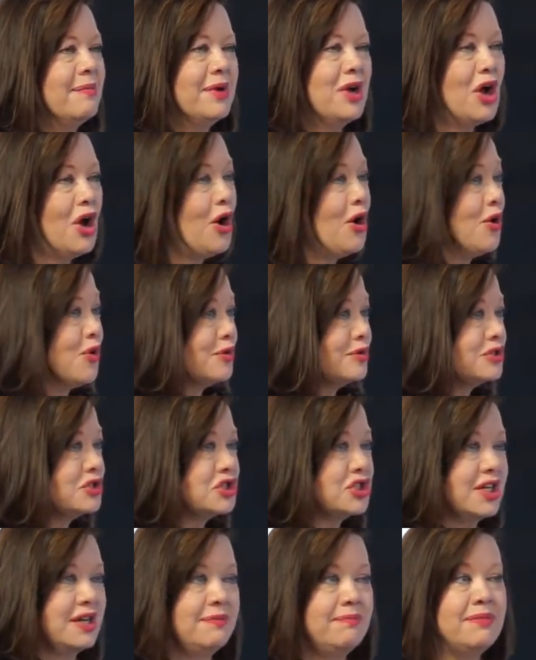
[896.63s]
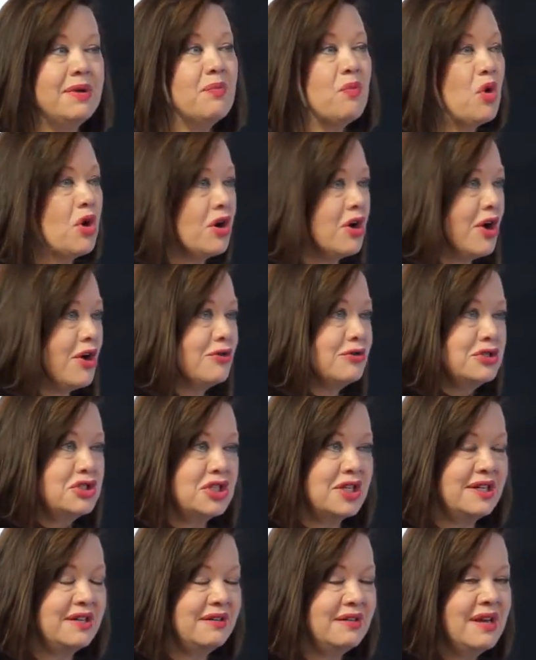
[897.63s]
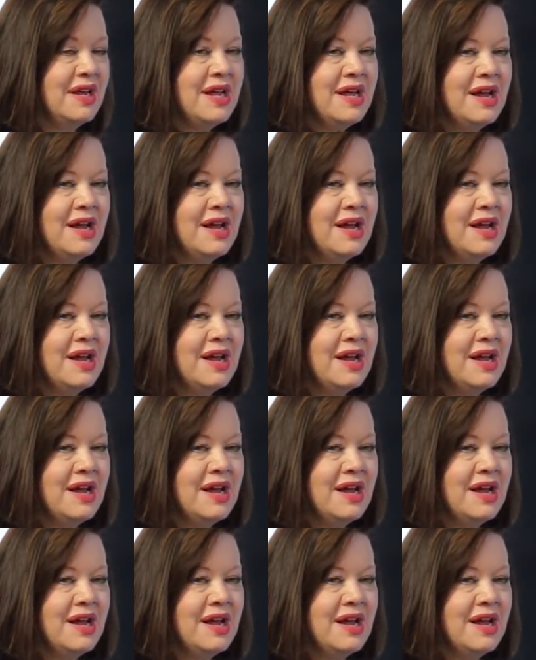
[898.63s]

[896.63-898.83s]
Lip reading: coach and memoir coach and